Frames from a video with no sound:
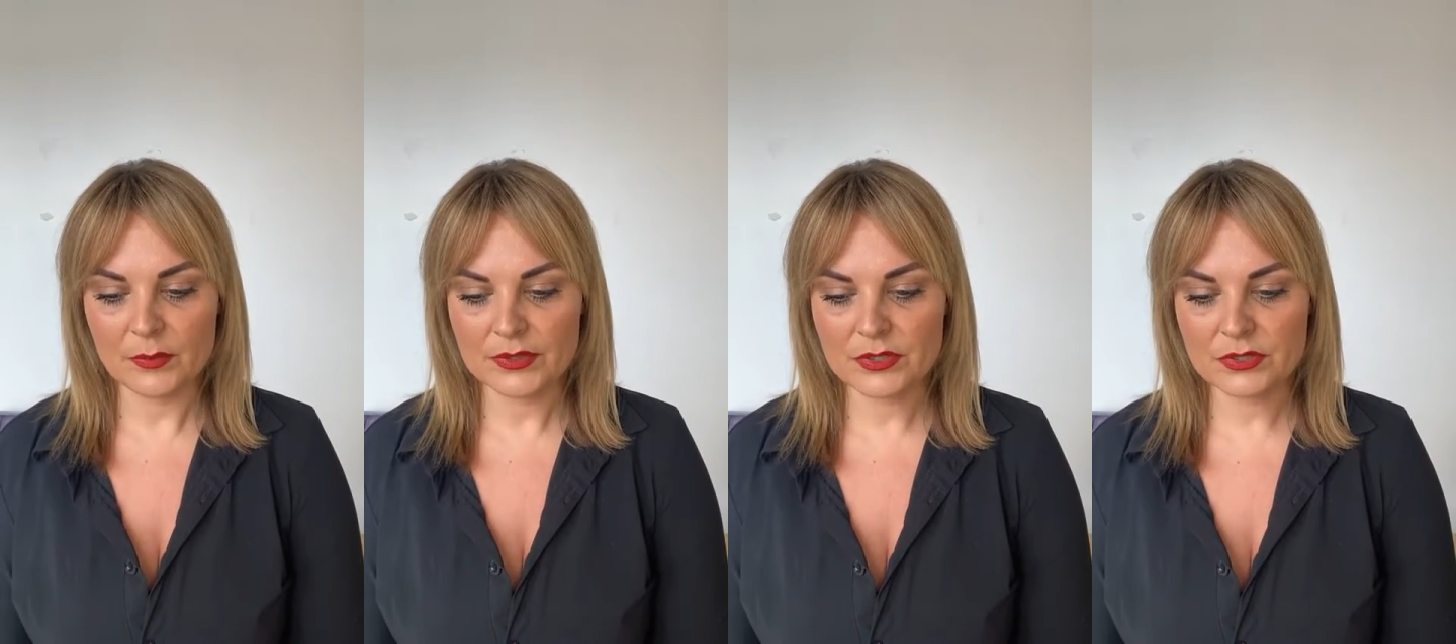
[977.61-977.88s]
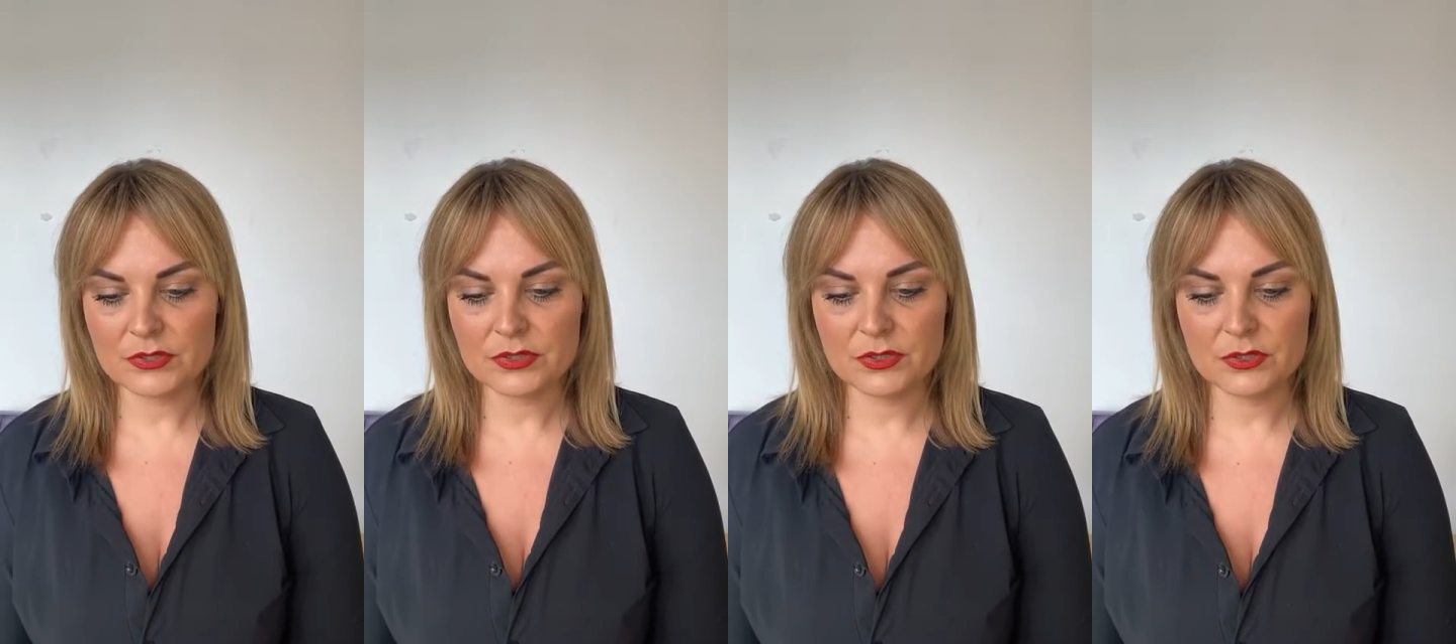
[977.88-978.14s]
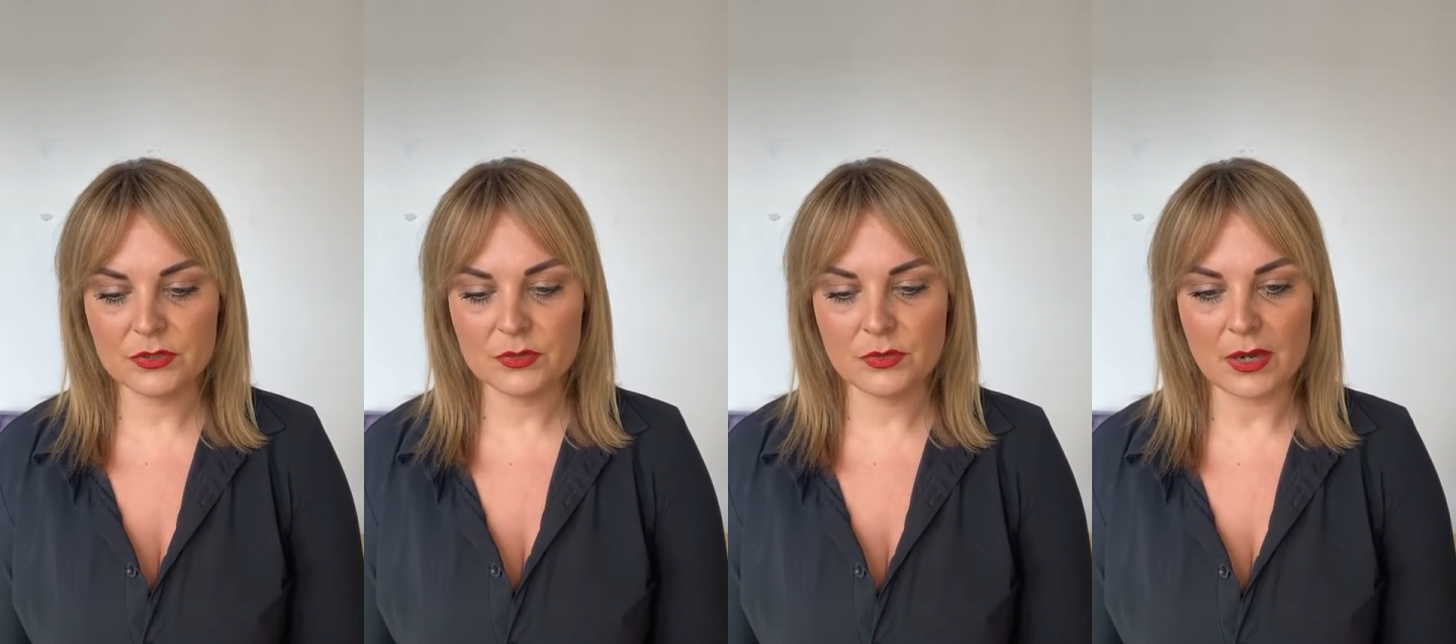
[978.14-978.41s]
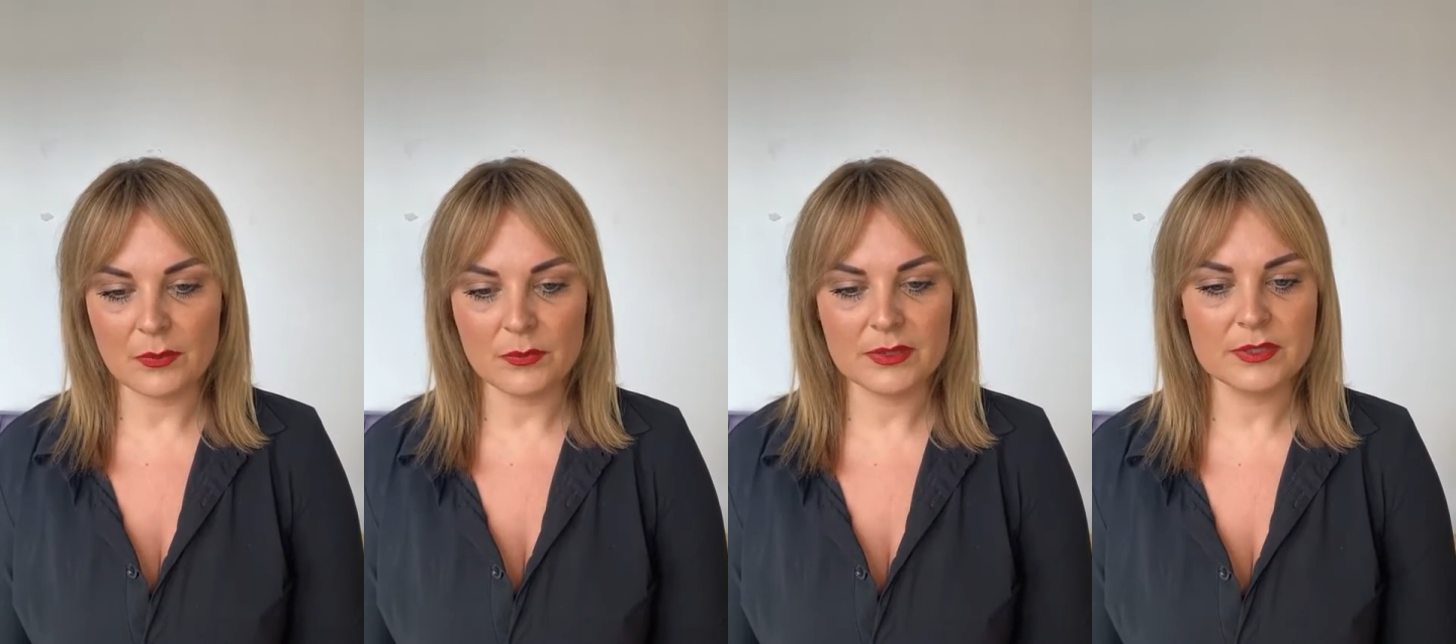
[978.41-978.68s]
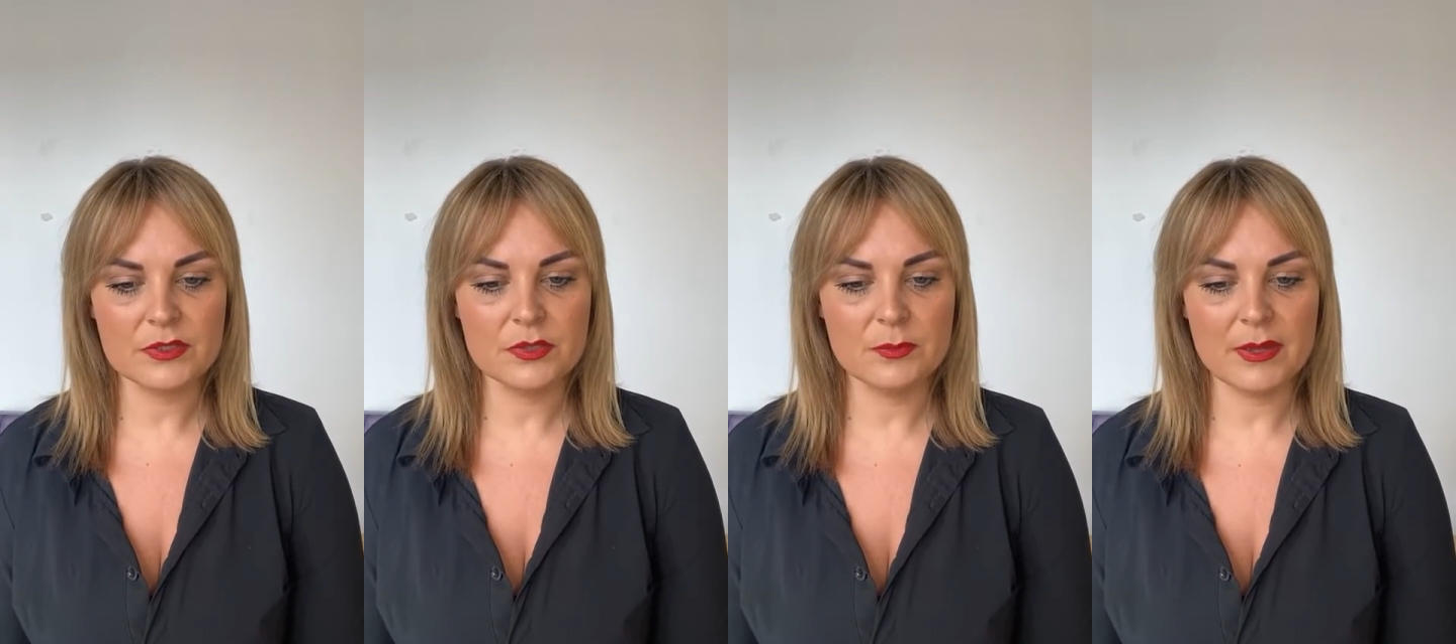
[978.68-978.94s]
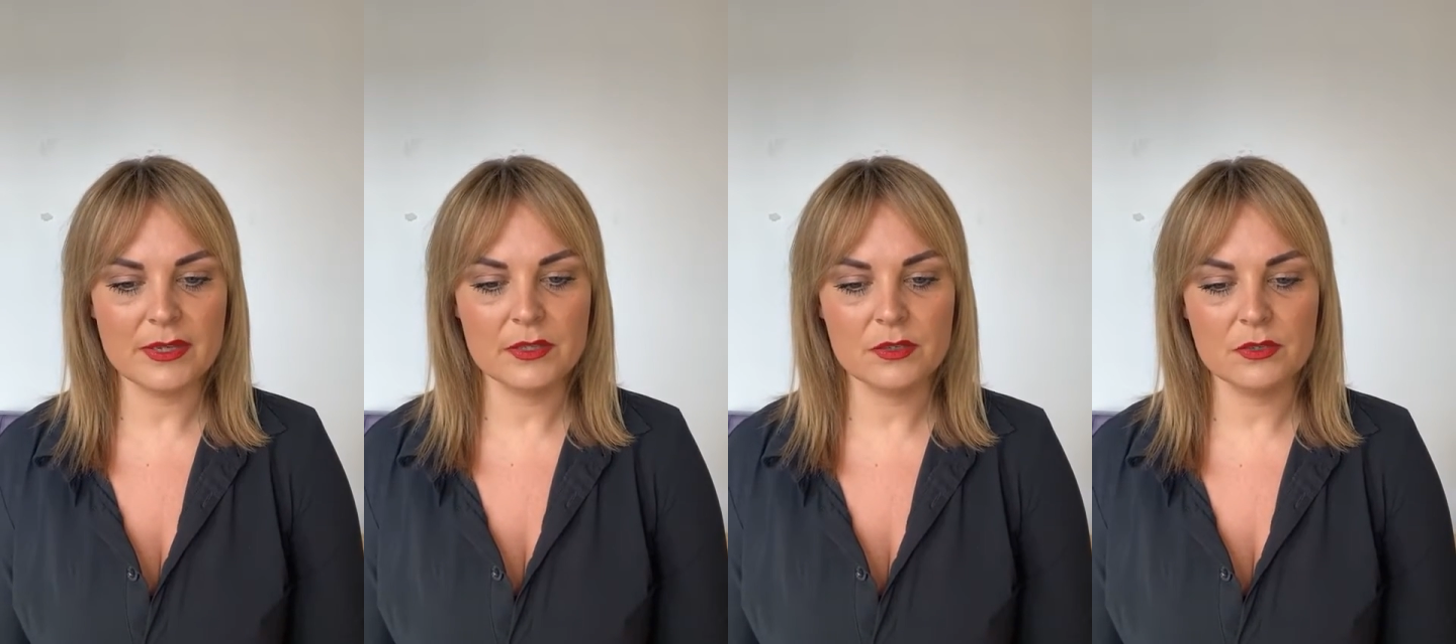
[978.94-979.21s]
wanted to
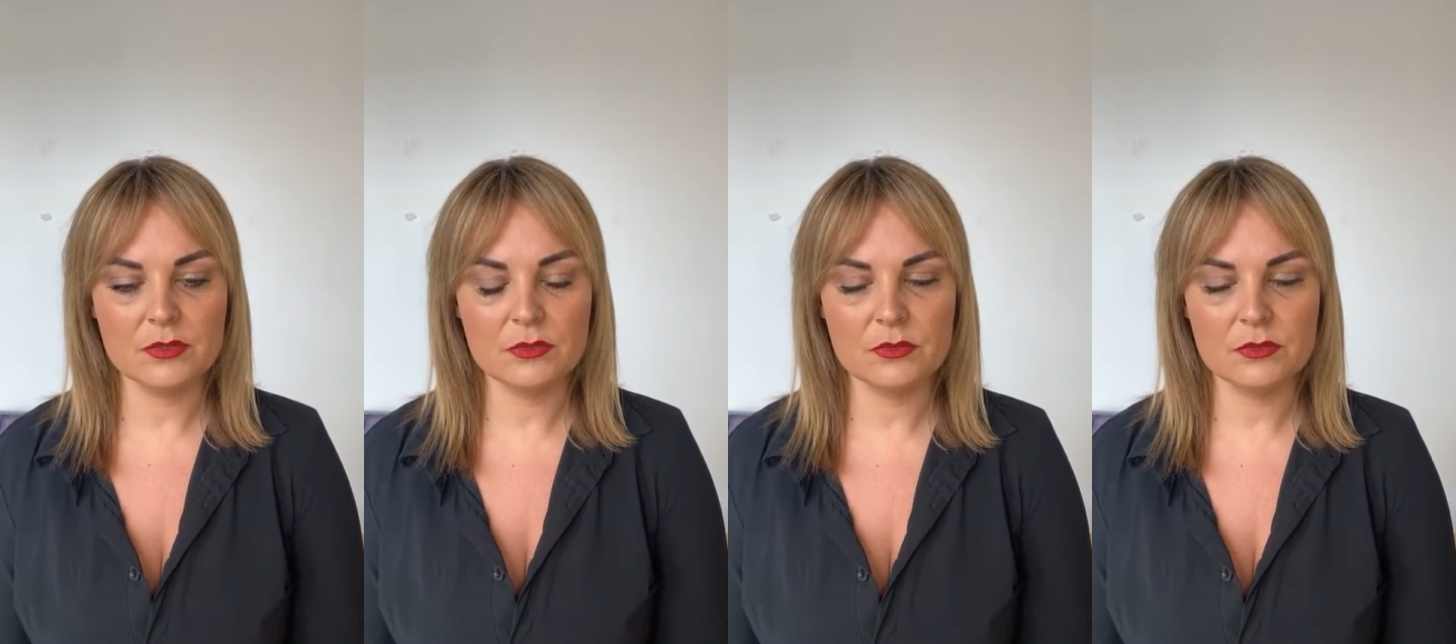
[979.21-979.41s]
make